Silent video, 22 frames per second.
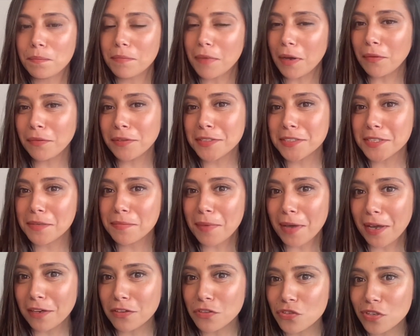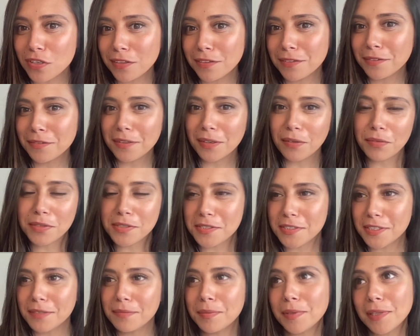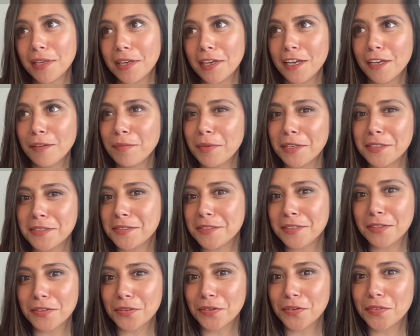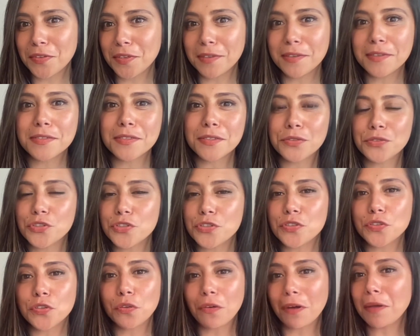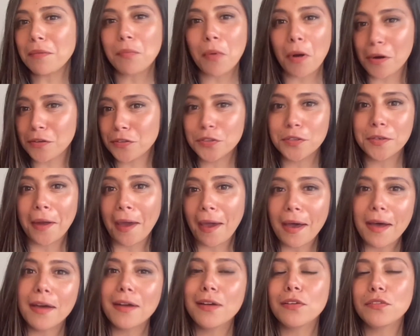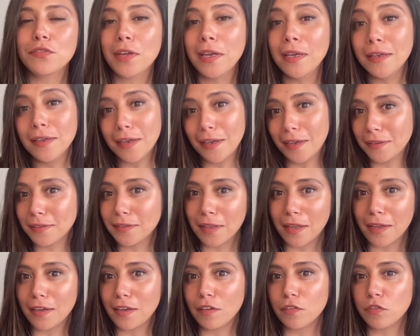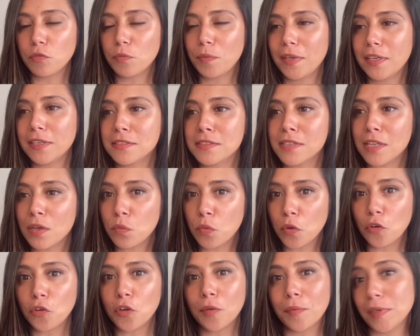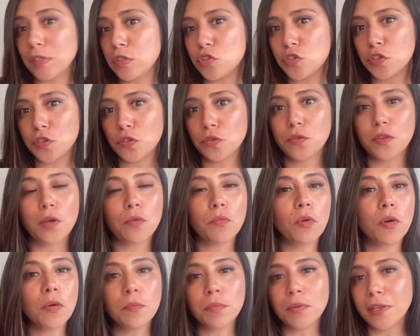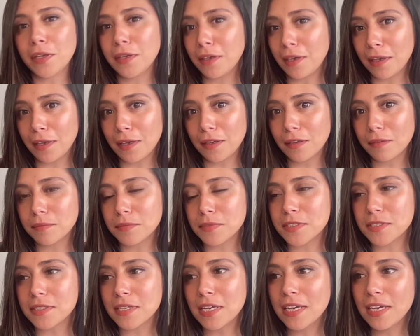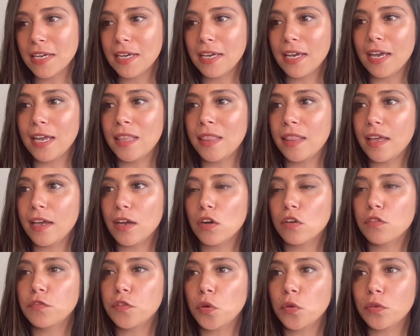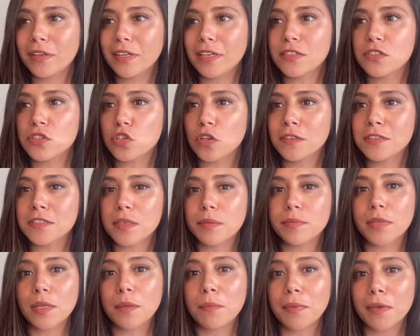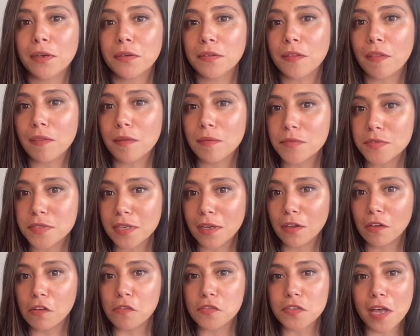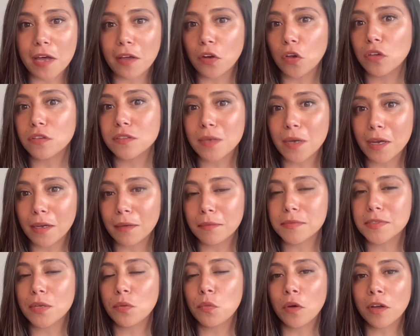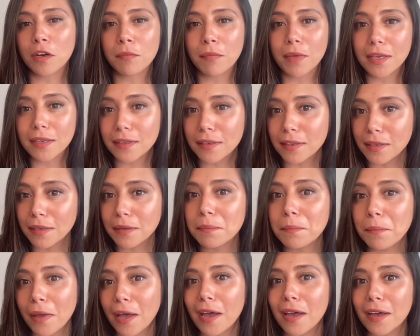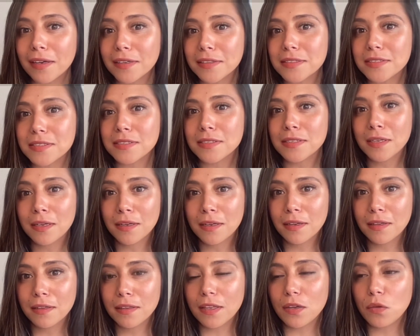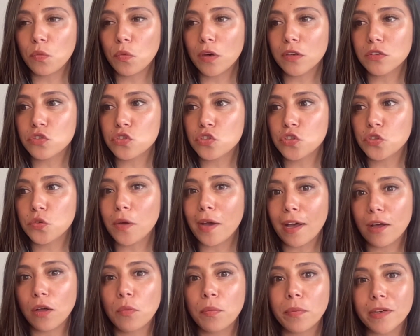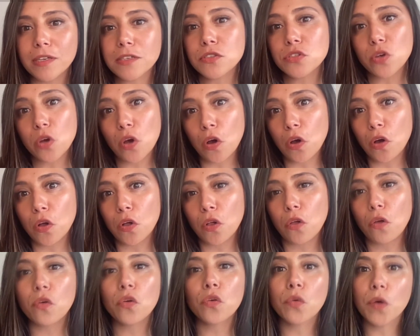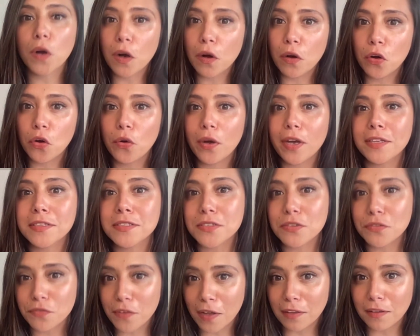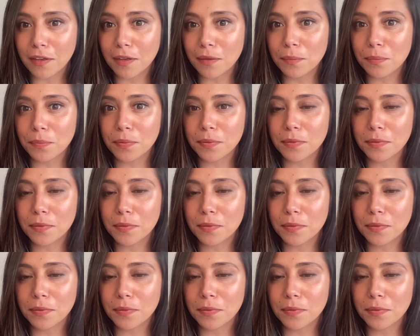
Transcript: I would say passion, I would say play, but it's neither of those. They're just a great partner to have in life because they will commit to you, they won't play games, and they are focused on something bigger than themselves at all times. They want to make an impact. They want to help us all grow and develop.